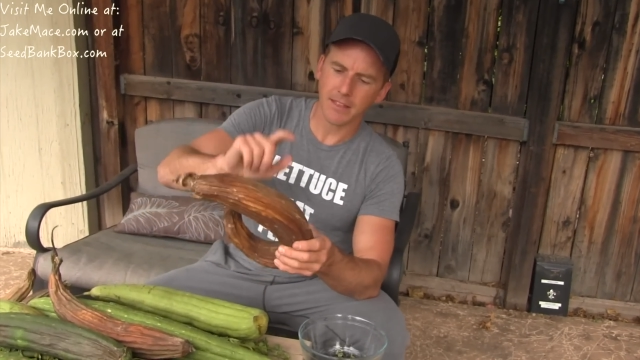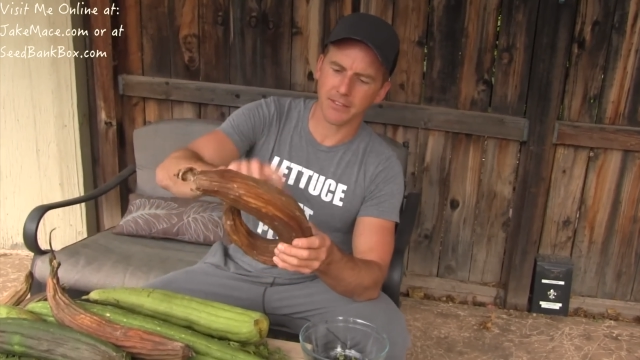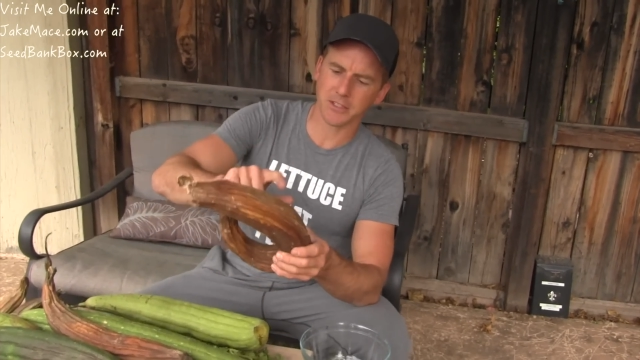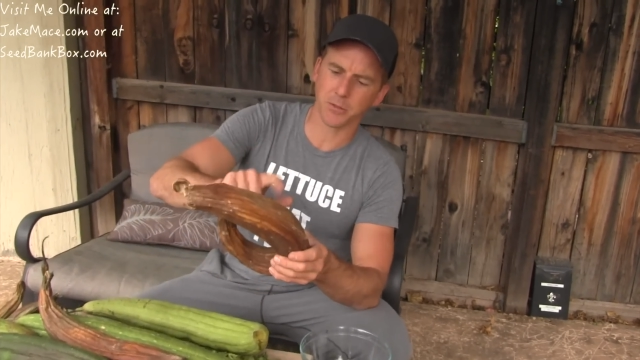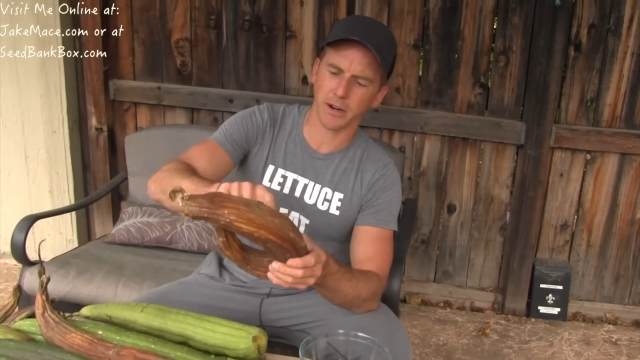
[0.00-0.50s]

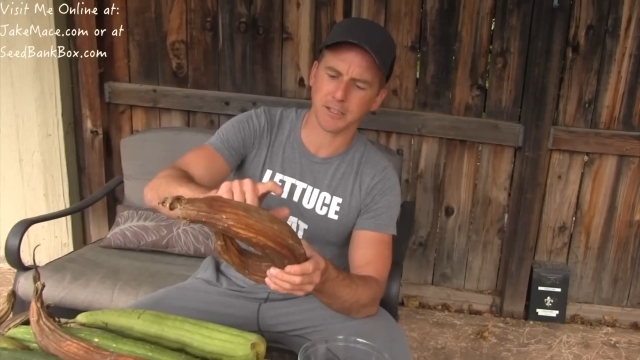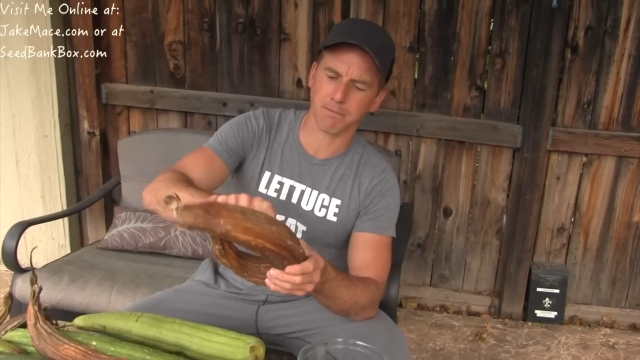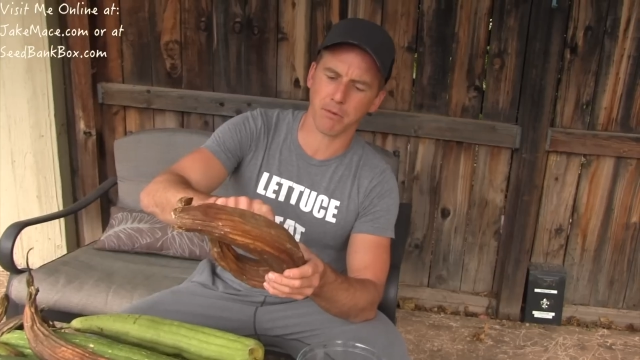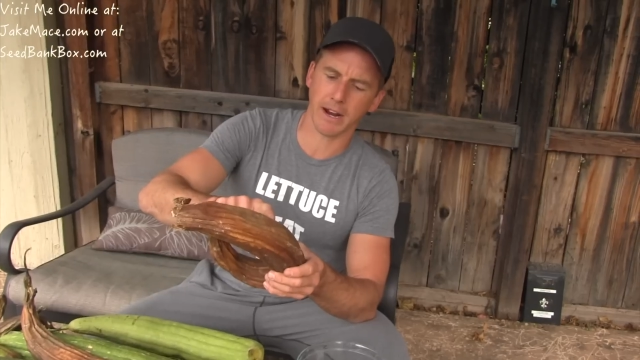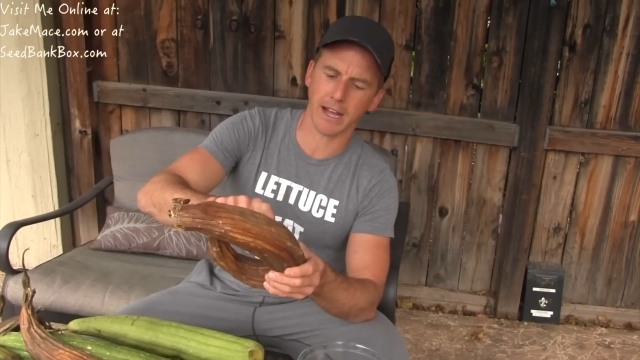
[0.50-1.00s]
This one is
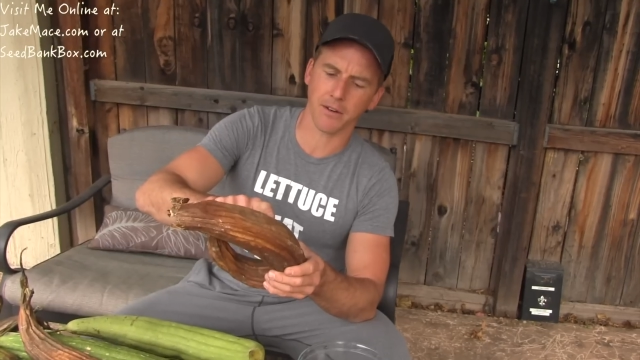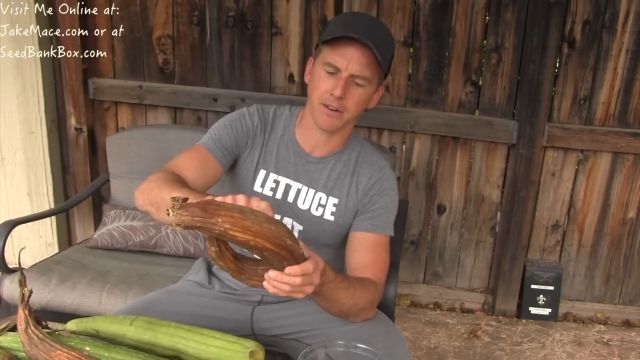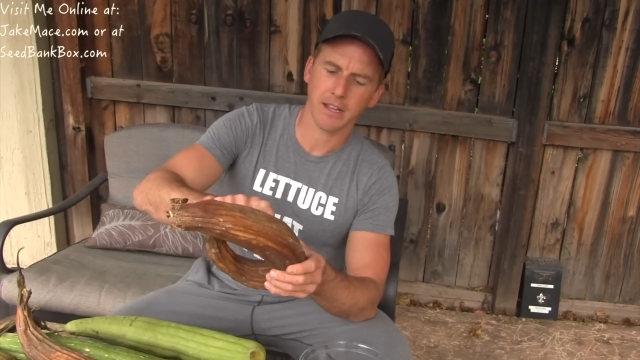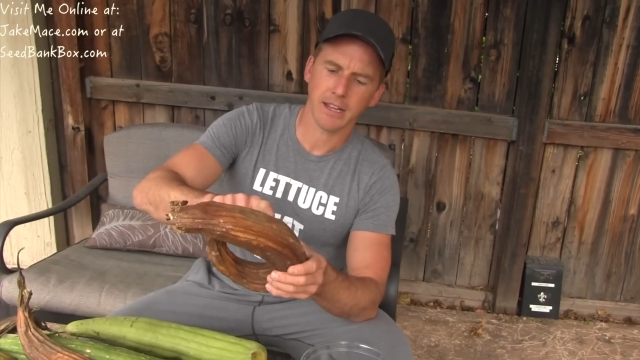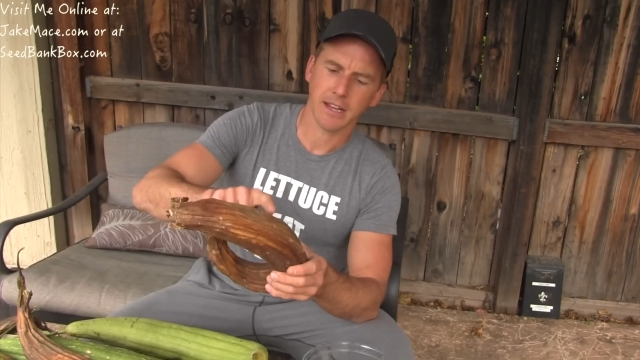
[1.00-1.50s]

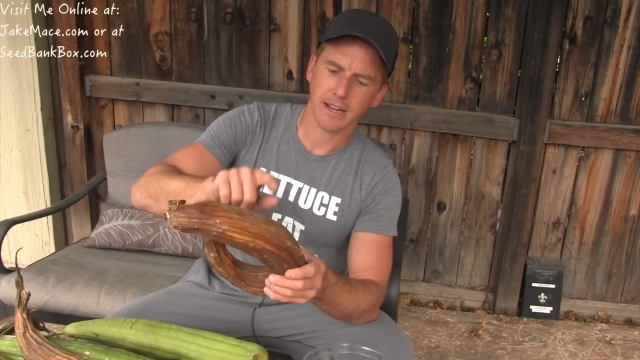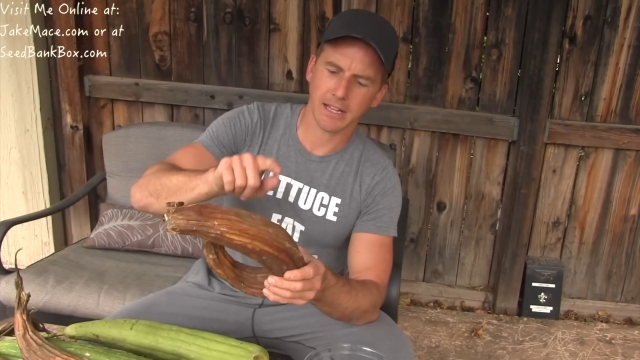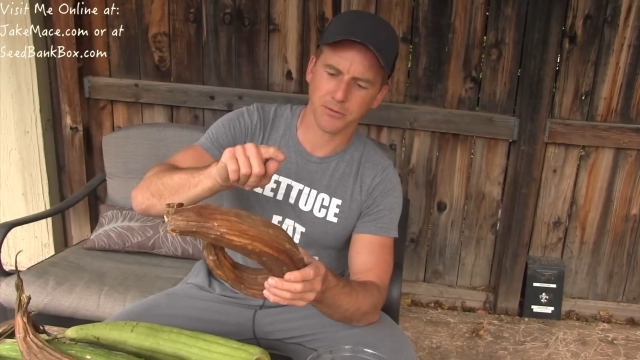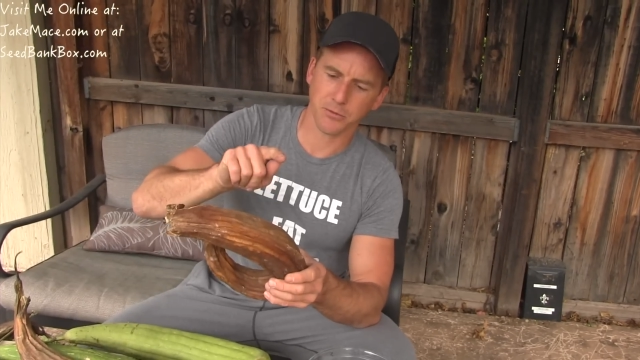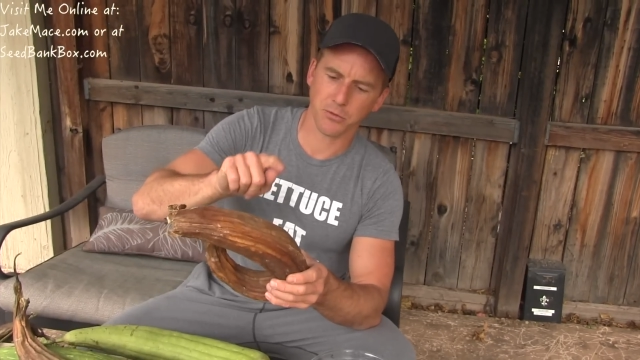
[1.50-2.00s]
brown.
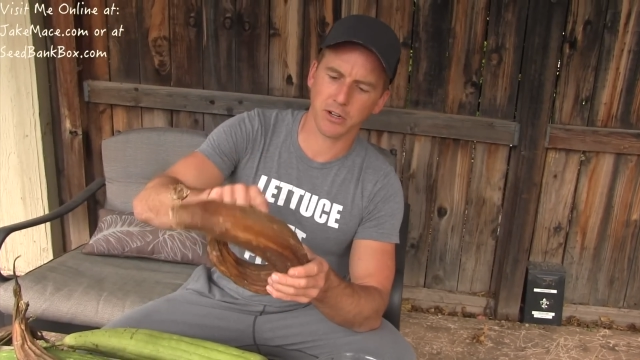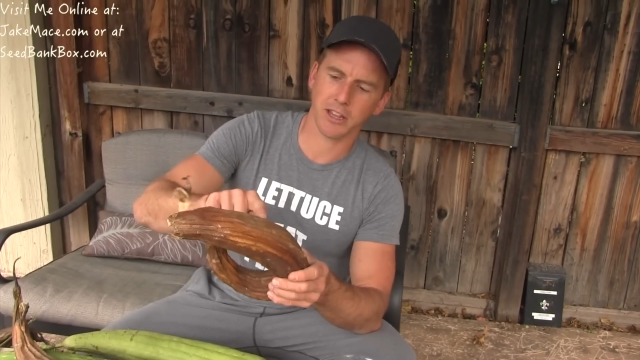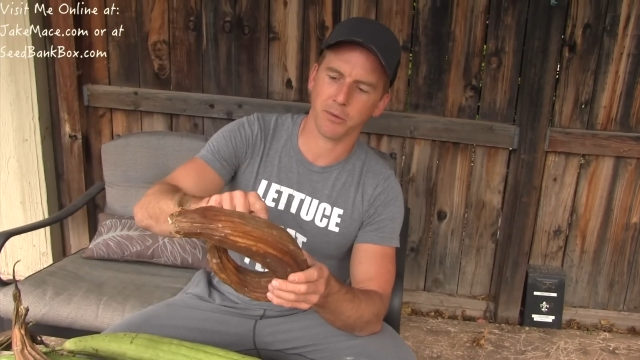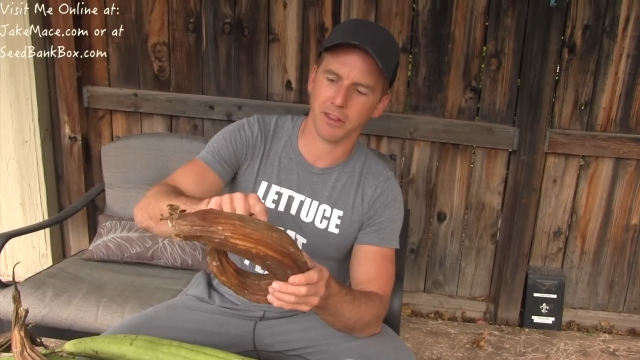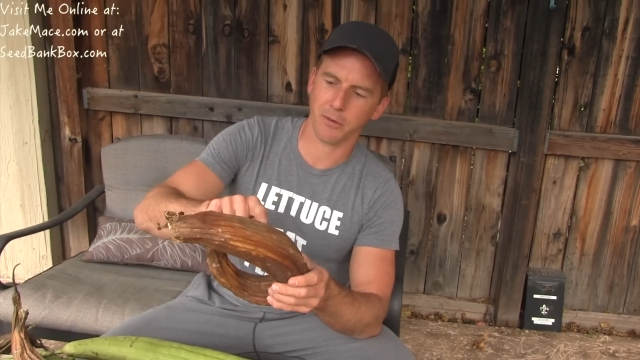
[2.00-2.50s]
It's
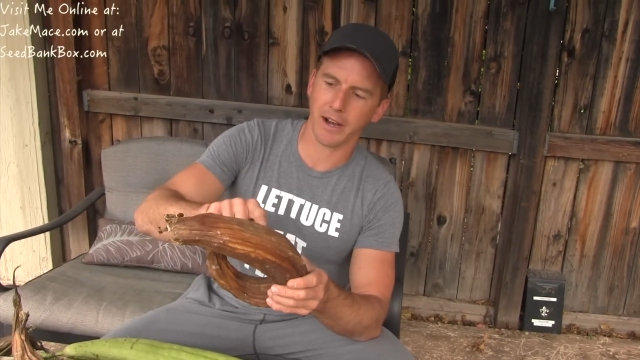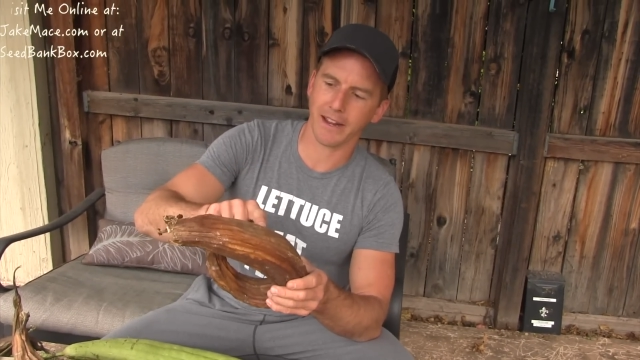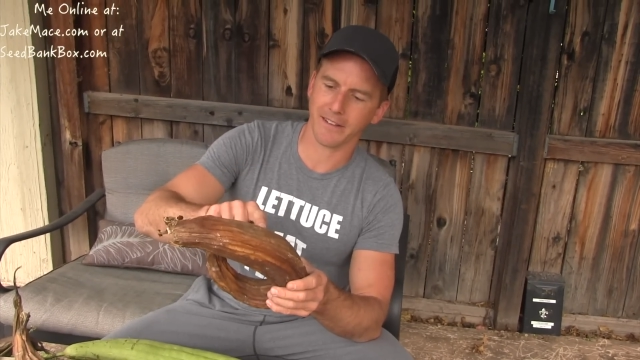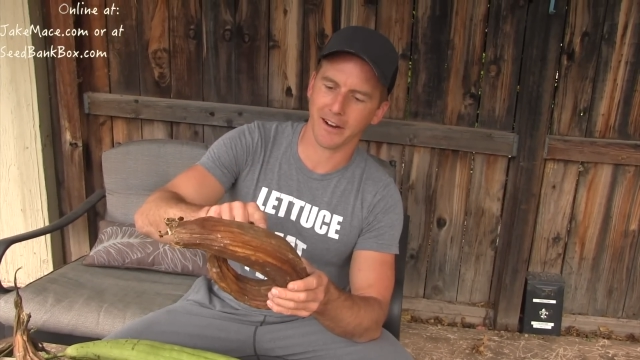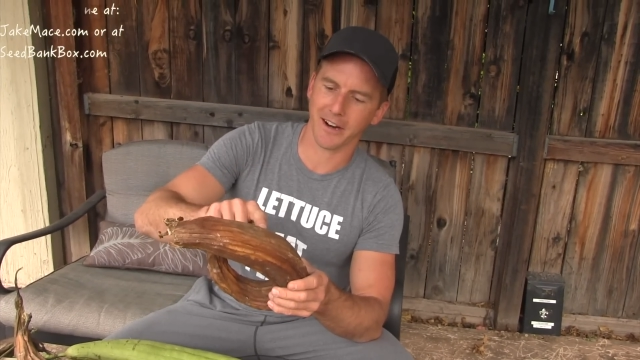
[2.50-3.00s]
really, really
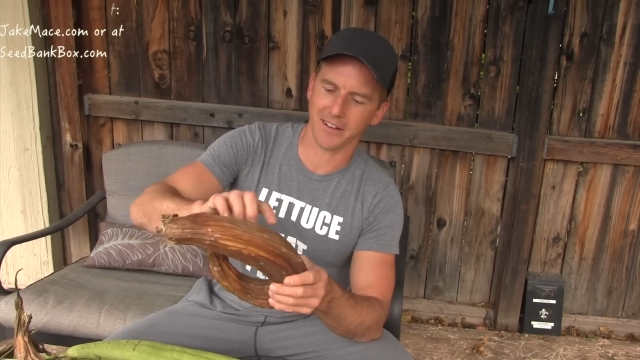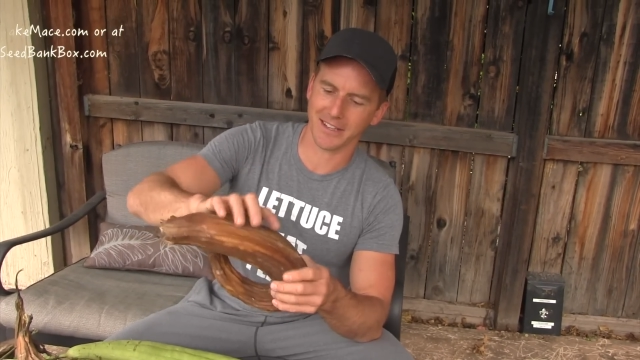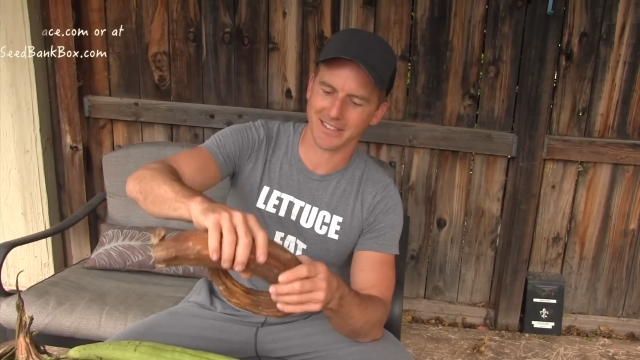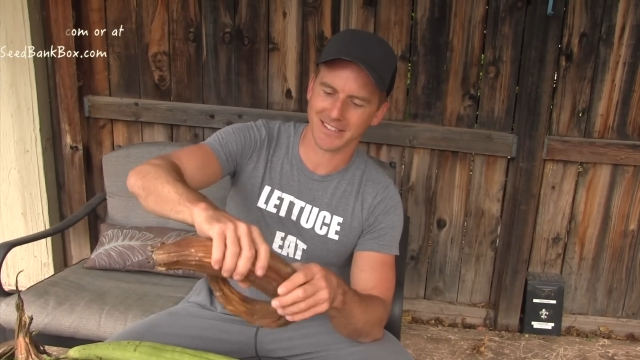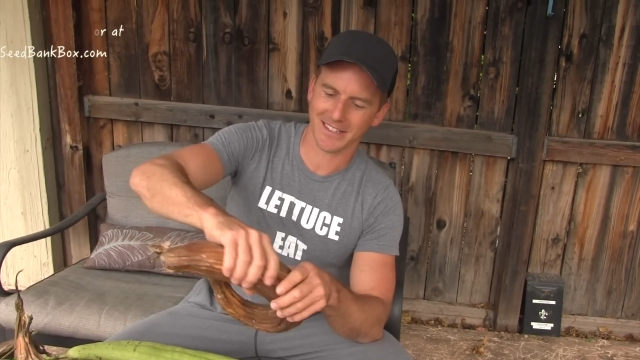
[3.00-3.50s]
ready to
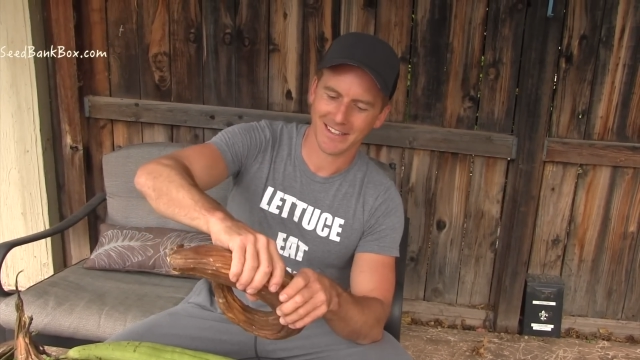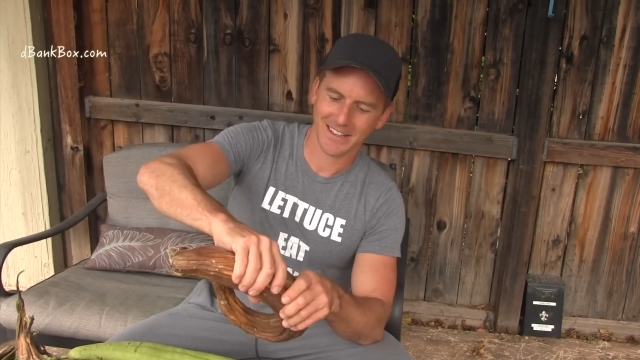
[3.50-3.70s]
harvest.